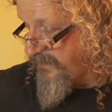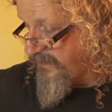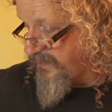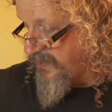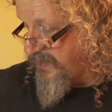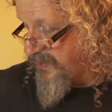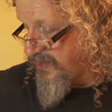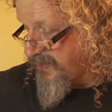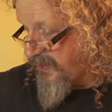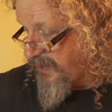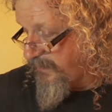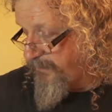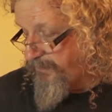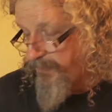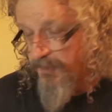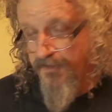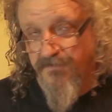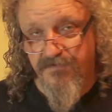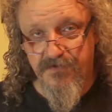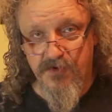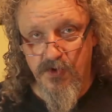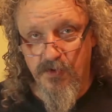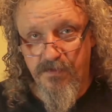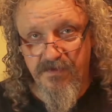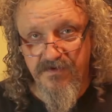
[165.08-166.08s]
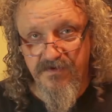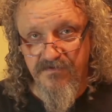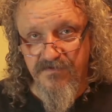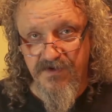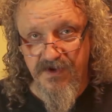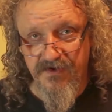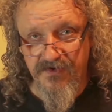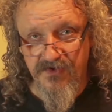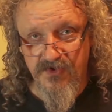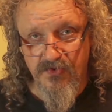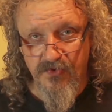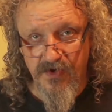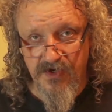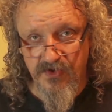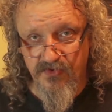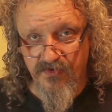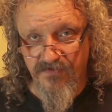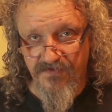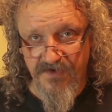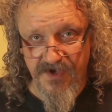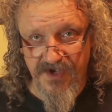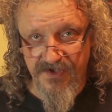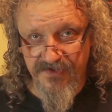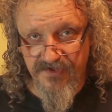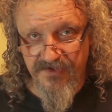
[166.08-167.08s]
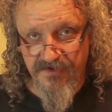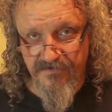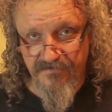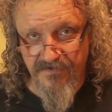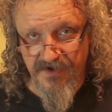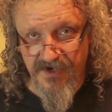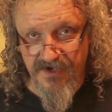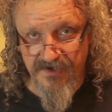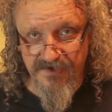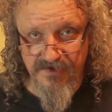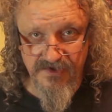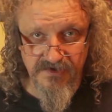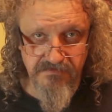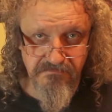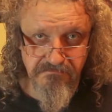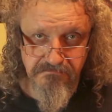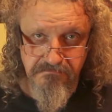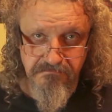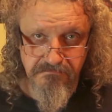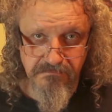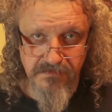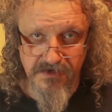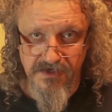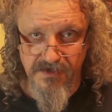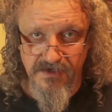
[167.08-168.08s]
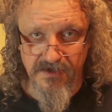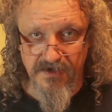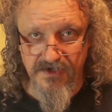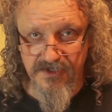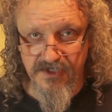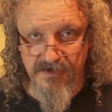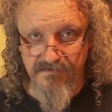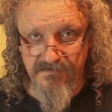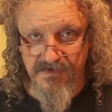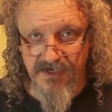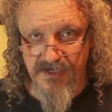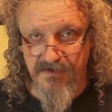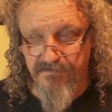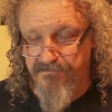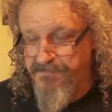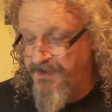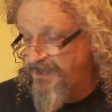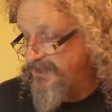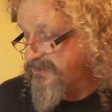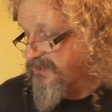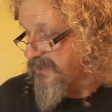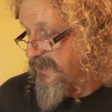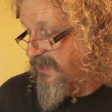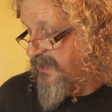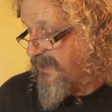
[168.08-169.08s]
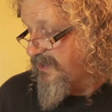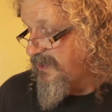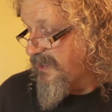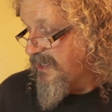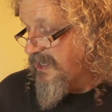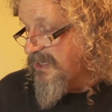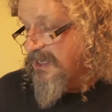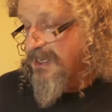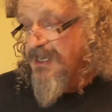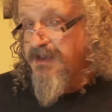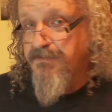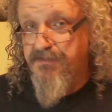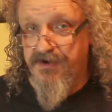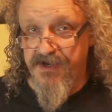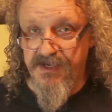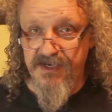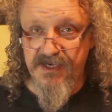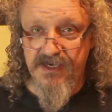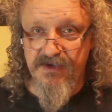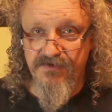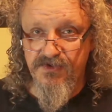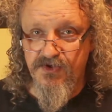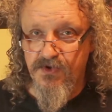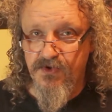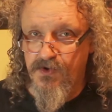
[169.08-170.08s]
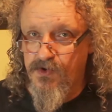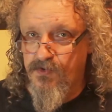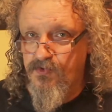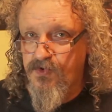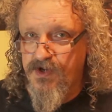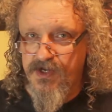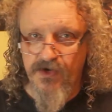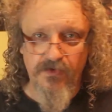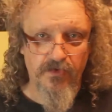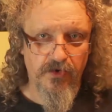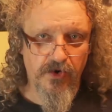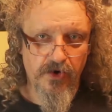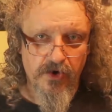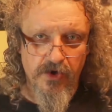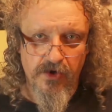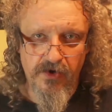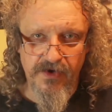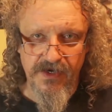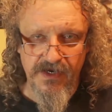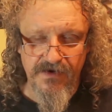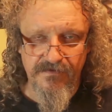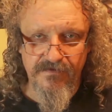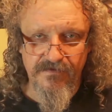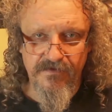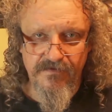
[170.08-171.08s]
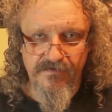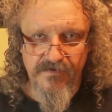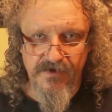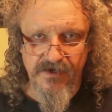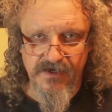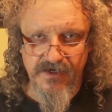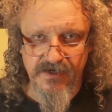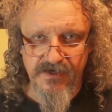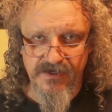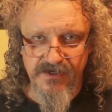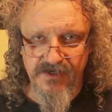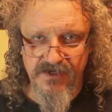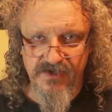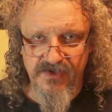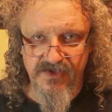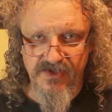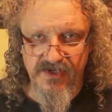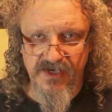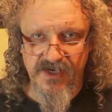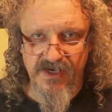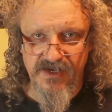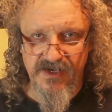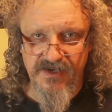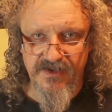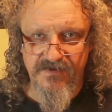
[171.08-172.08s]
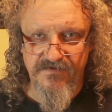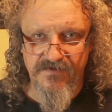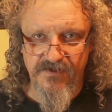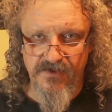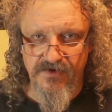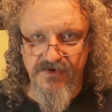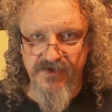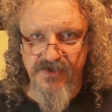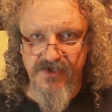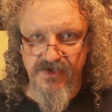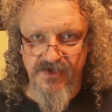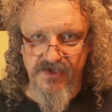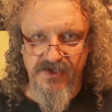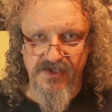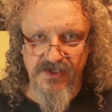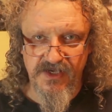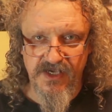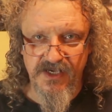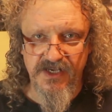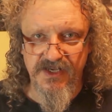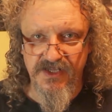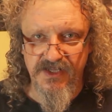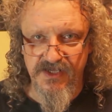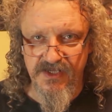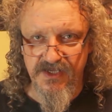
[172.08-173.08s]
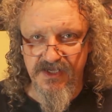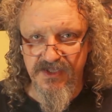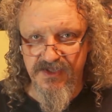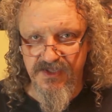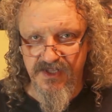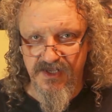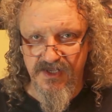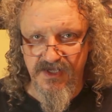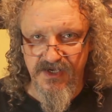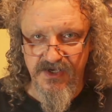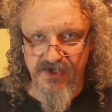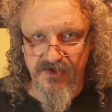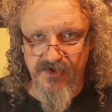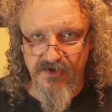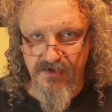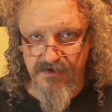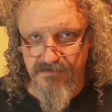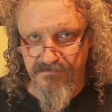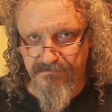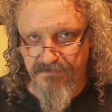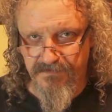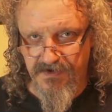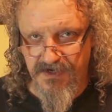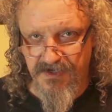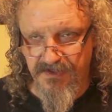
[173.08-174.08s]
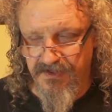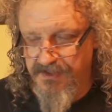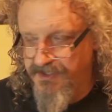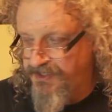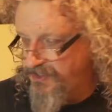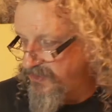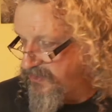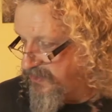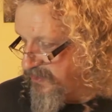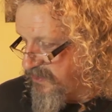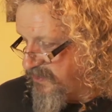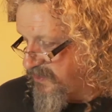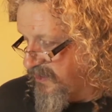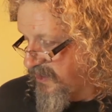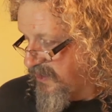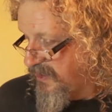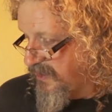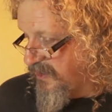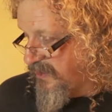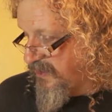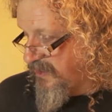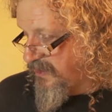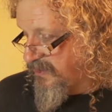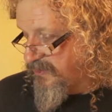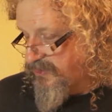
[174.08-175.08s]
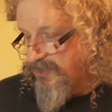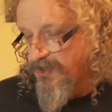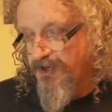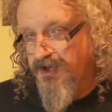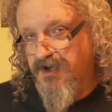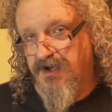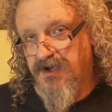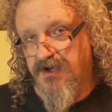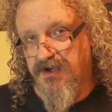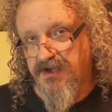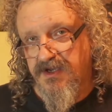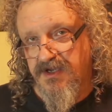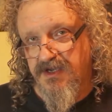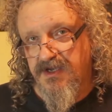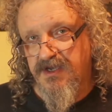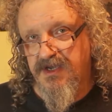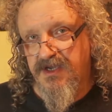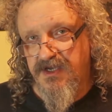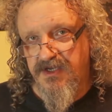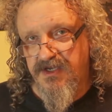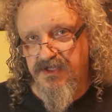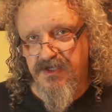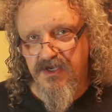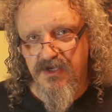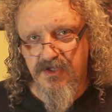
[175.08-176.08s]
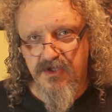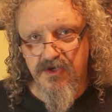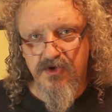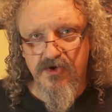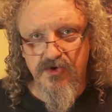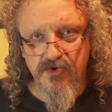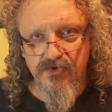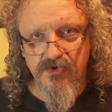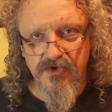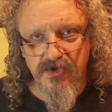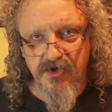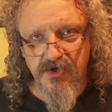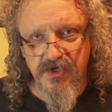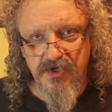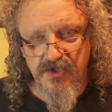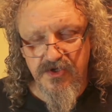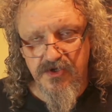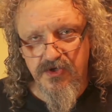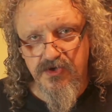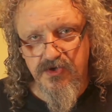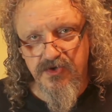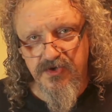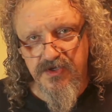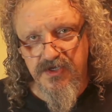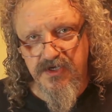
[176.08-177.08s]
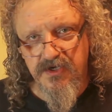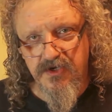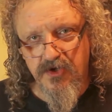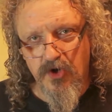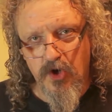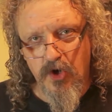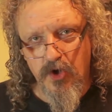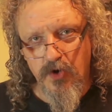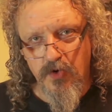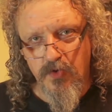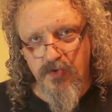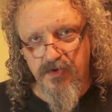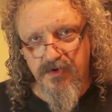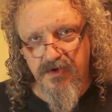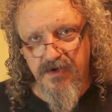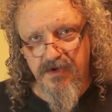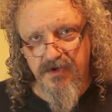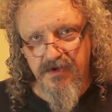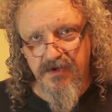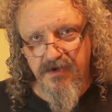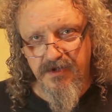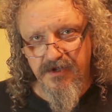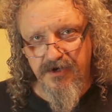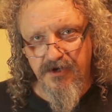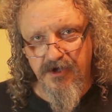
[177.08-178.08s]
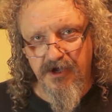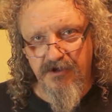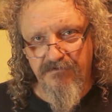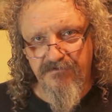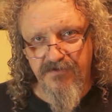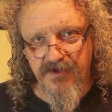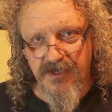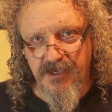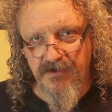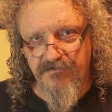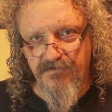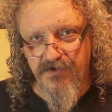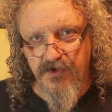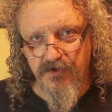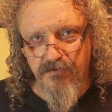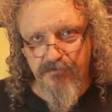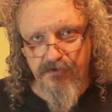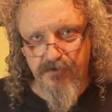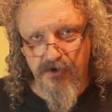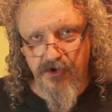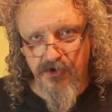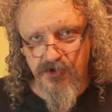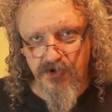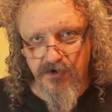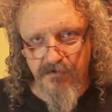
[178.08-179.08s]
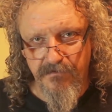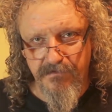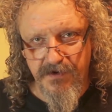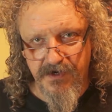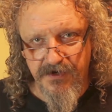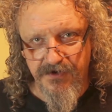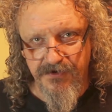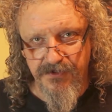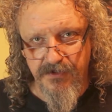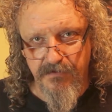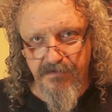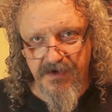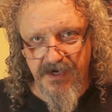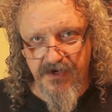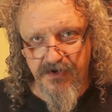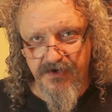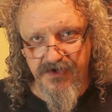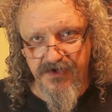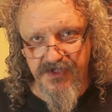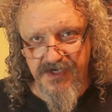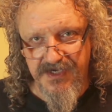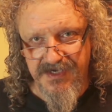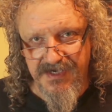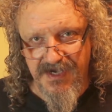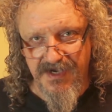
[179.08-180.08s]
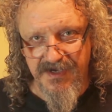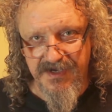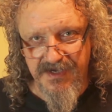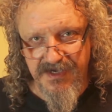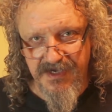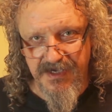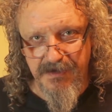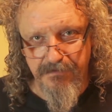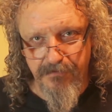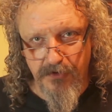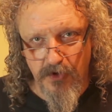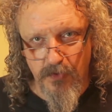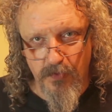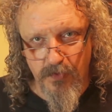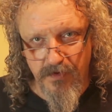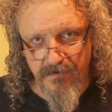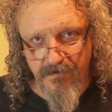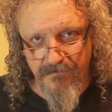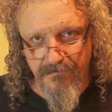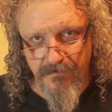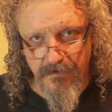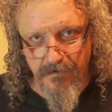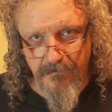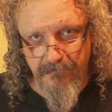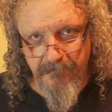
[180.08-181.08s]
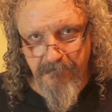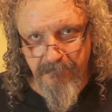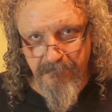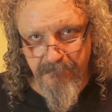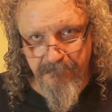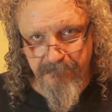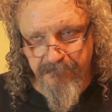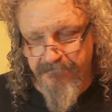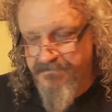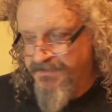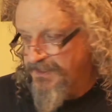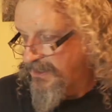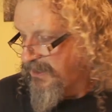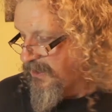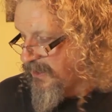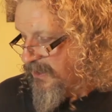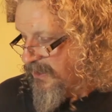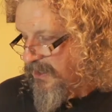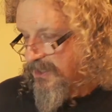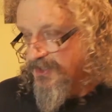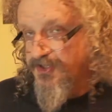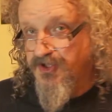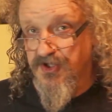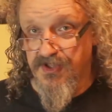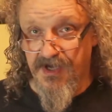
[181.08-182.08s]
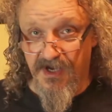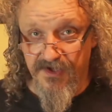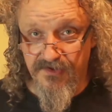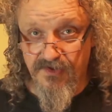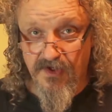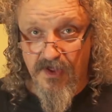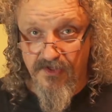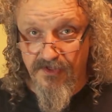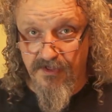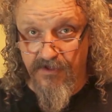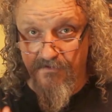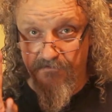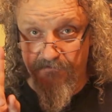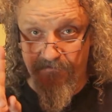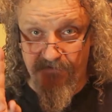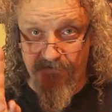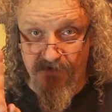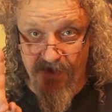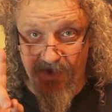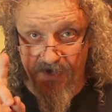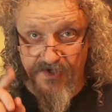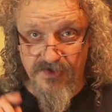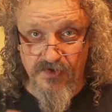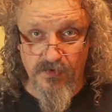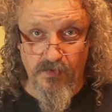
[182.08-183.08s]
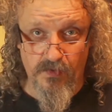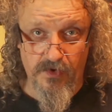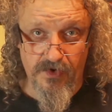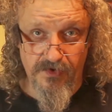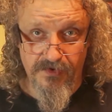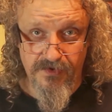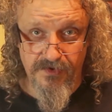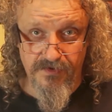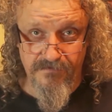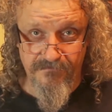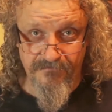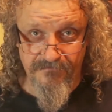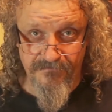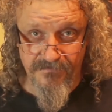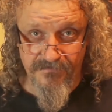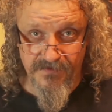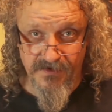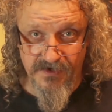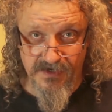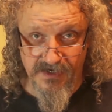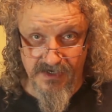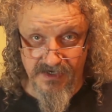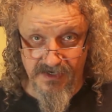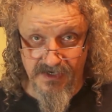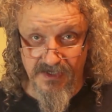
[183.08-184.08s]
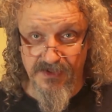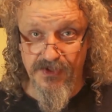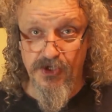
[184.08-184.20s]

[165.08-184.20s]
we say, buffed up in various ways with artifacts, you know, to make better. But he gives you a re-roll on everything in your side, as long as it's in the Legion, part of the Legion. So he's a good include, you know, if you put a jump pack on the back, because he can keep up with them. So that's the first one, right?